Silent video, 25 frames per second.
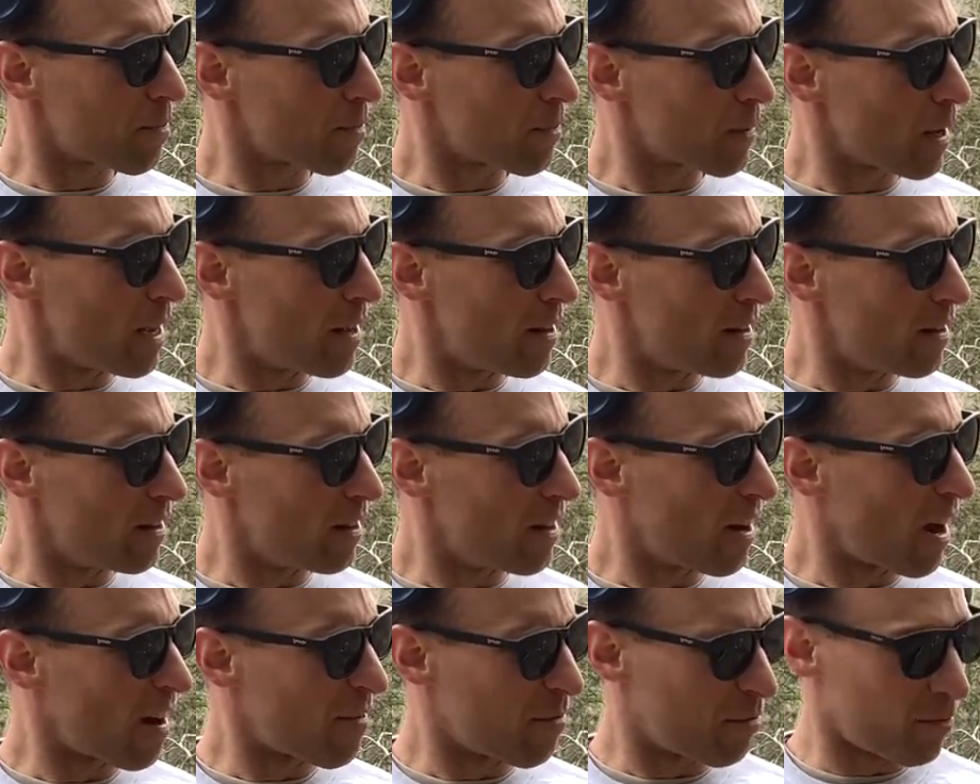and
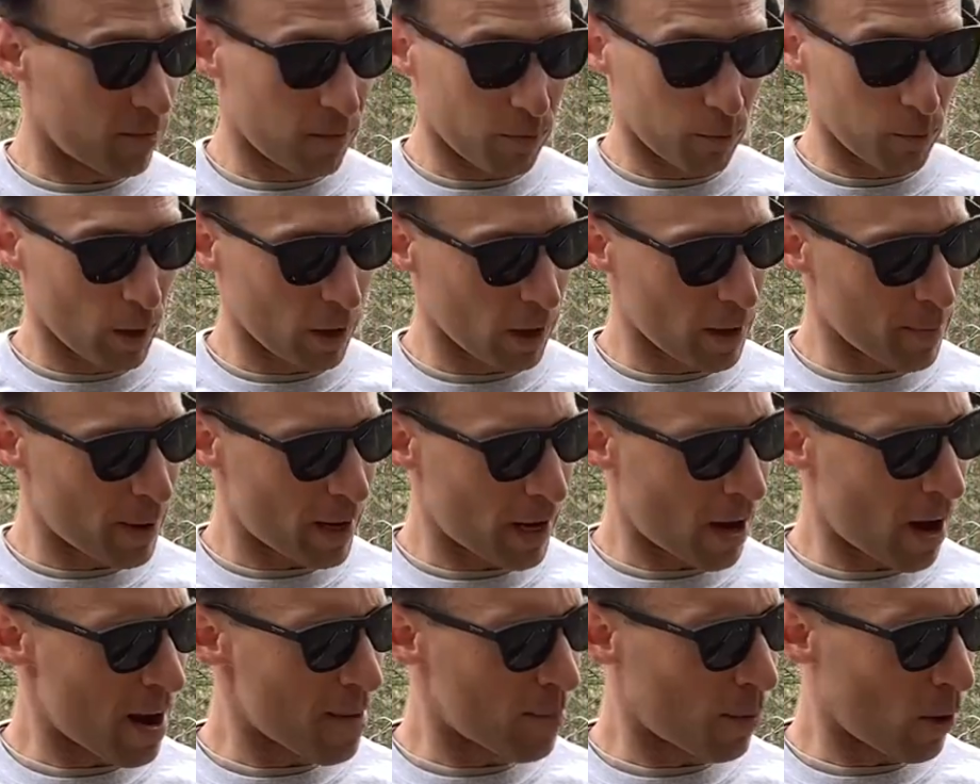I've really been
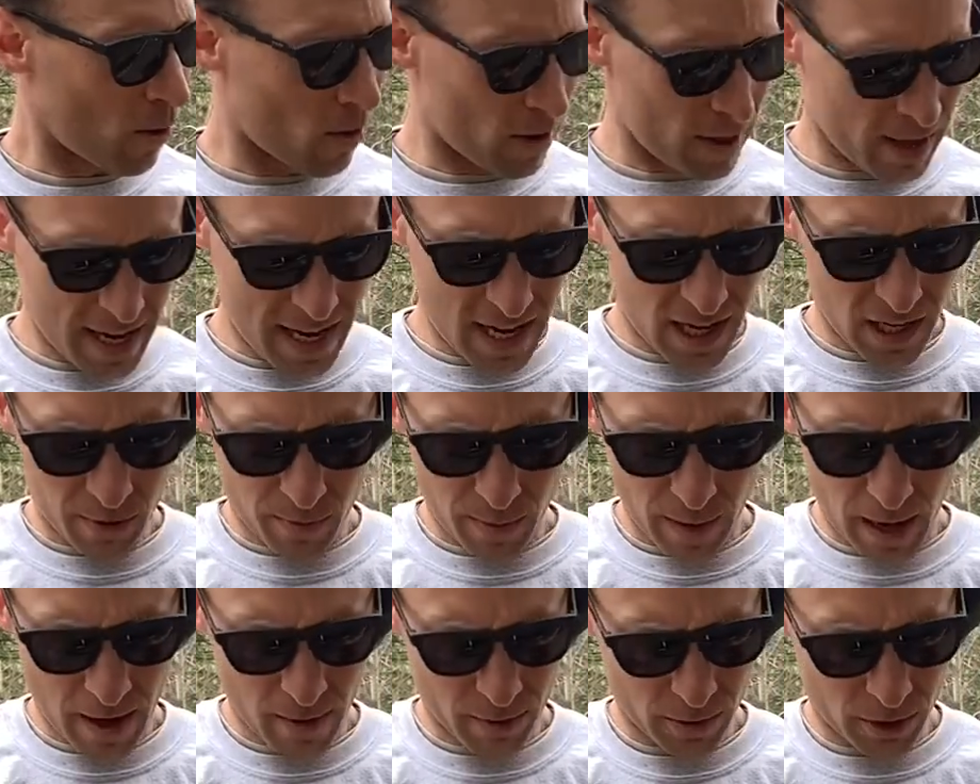eyeballing these,
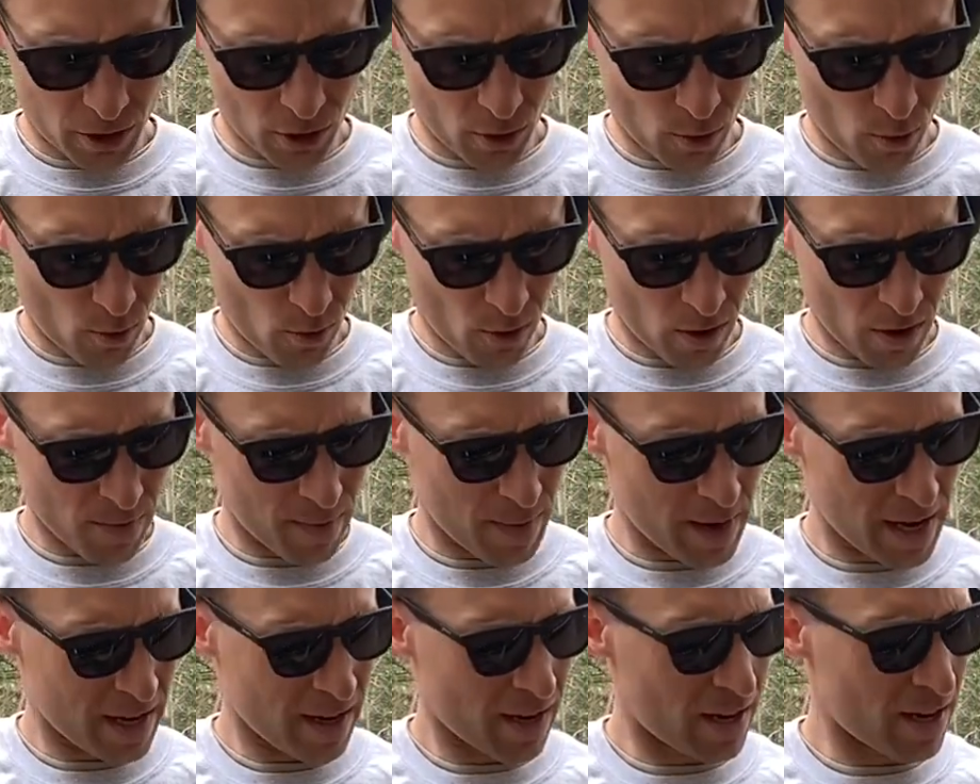but I was torn
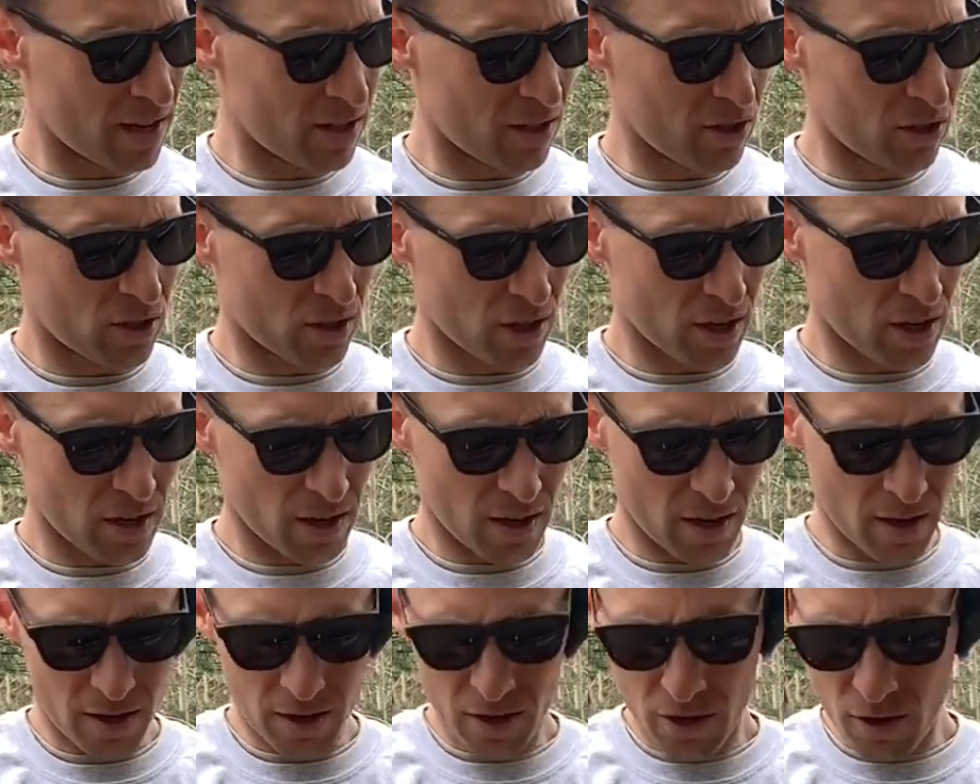because
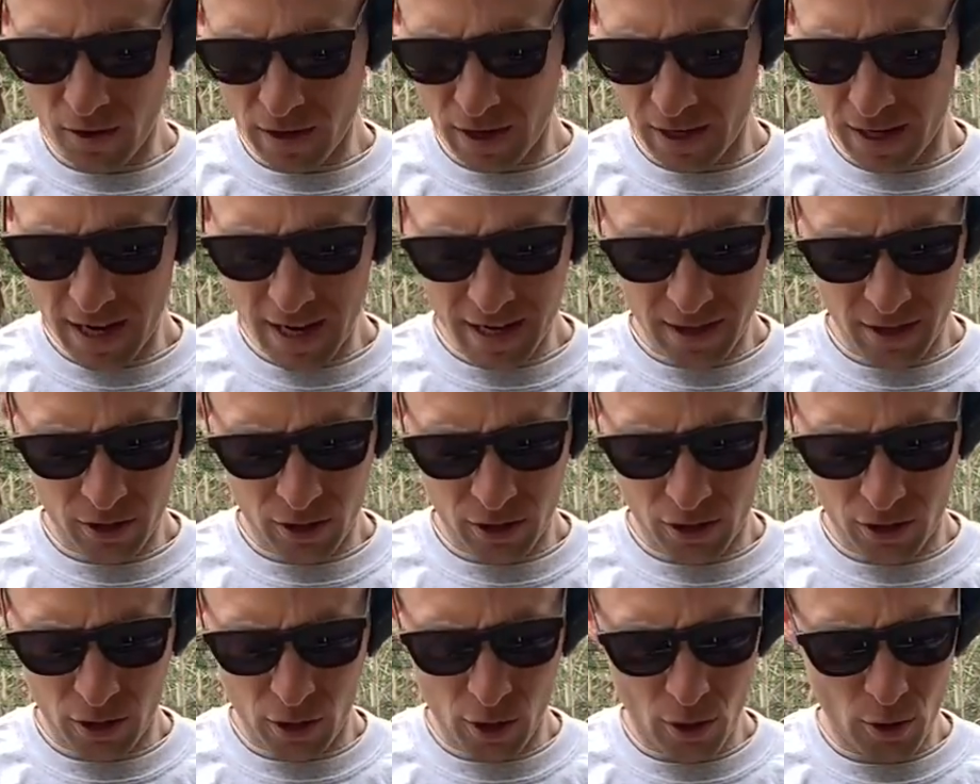you can get
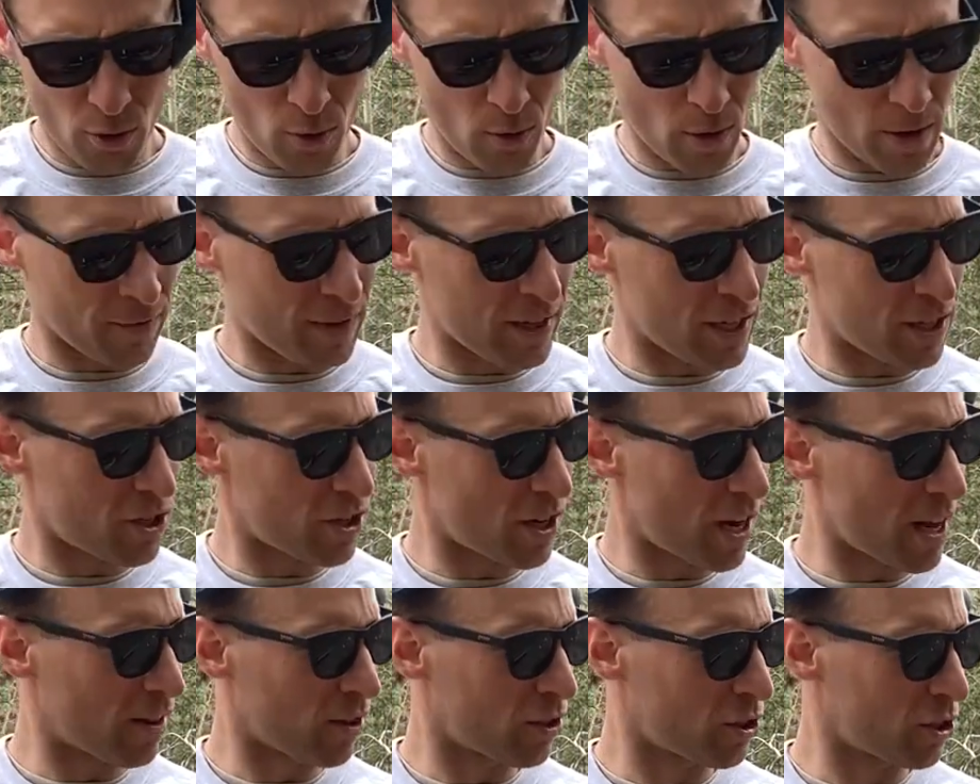two of these
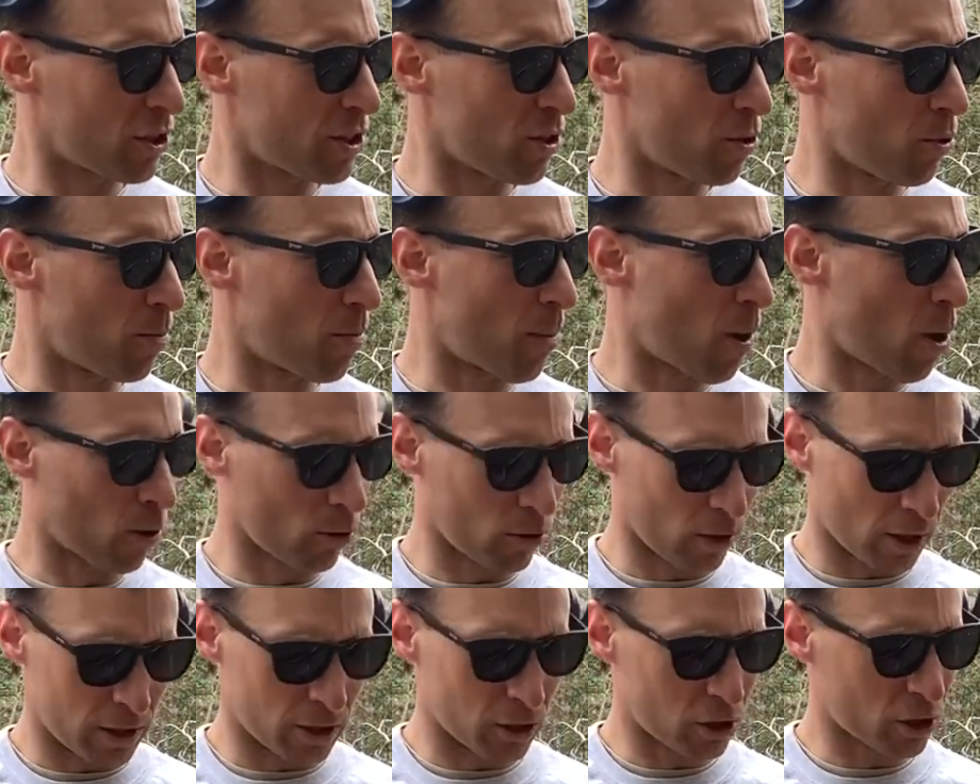stainless steel
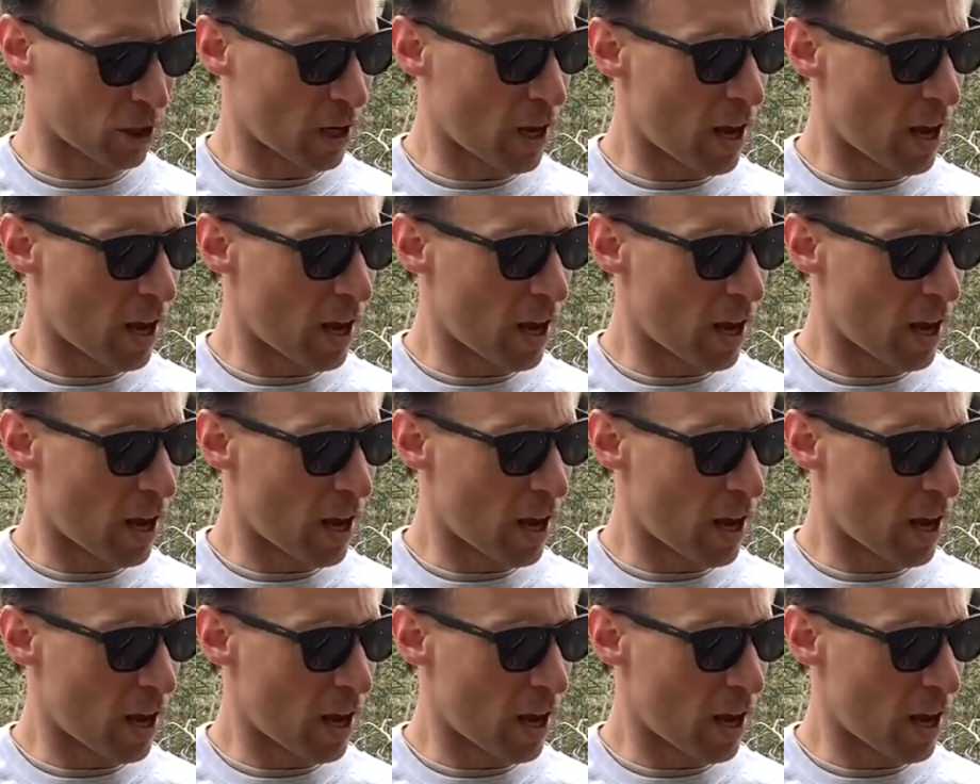Marlins.